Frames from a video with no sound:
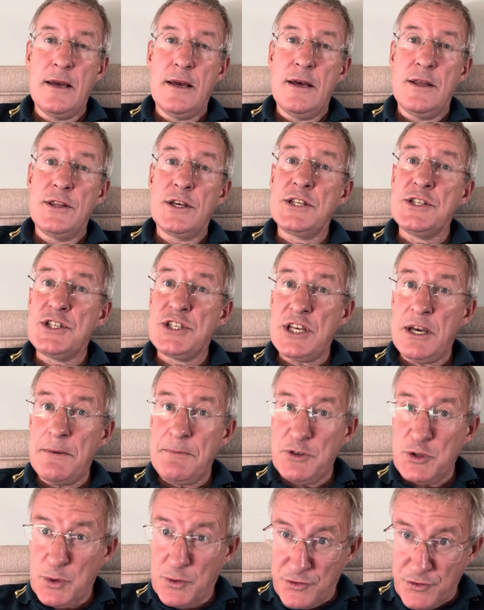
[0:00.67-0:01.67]
The
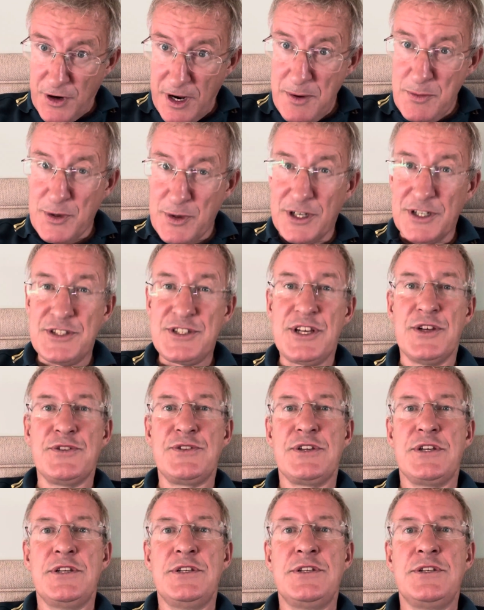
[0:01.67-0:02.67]
conceptual framework tells
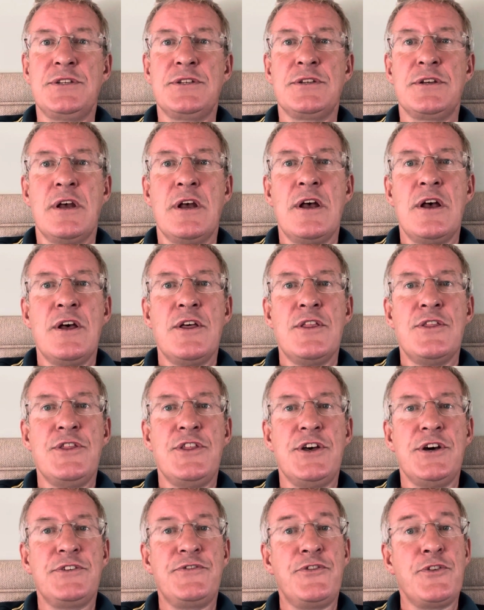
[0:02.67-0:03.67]
us
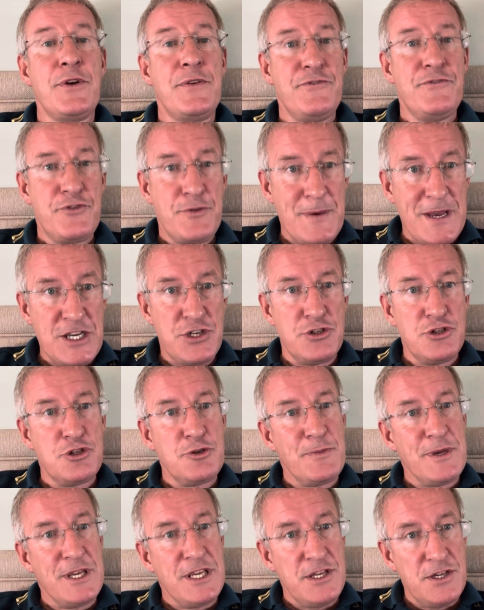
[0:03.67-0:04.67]
that for information to
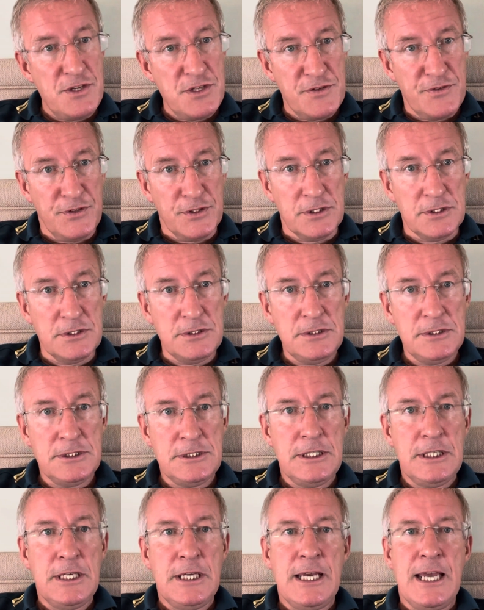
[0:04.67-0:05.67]
be useful,
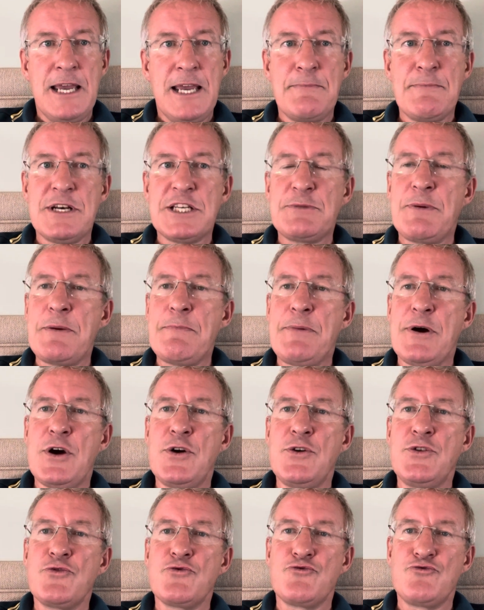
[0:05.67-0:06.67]
it must be
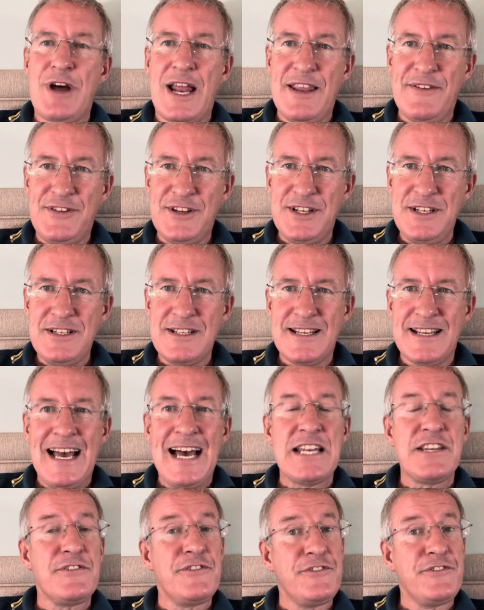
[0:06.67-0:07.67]
both relevant
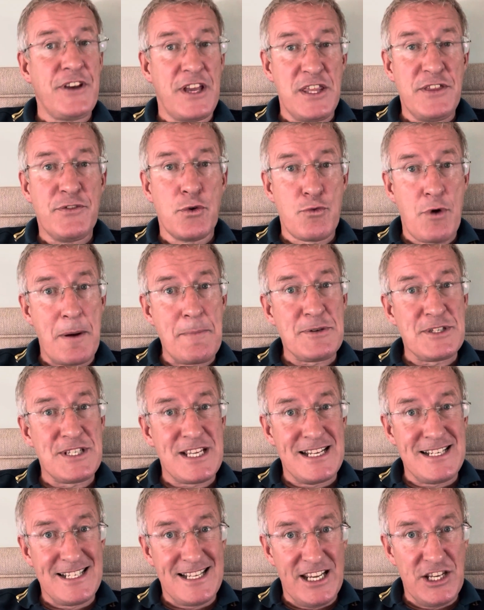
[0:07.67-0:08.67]
and a faithful
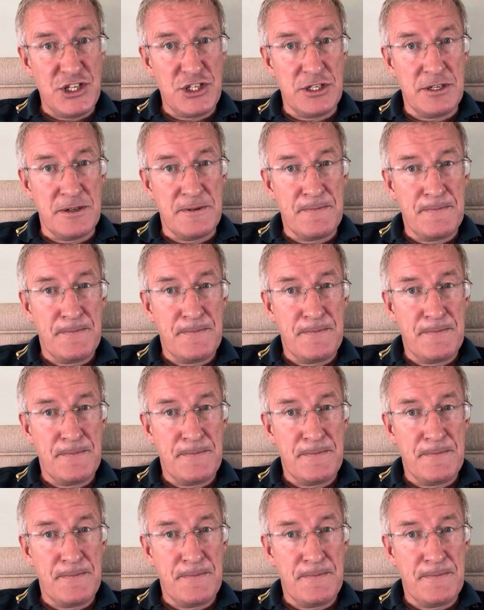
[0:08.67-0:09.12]
representation.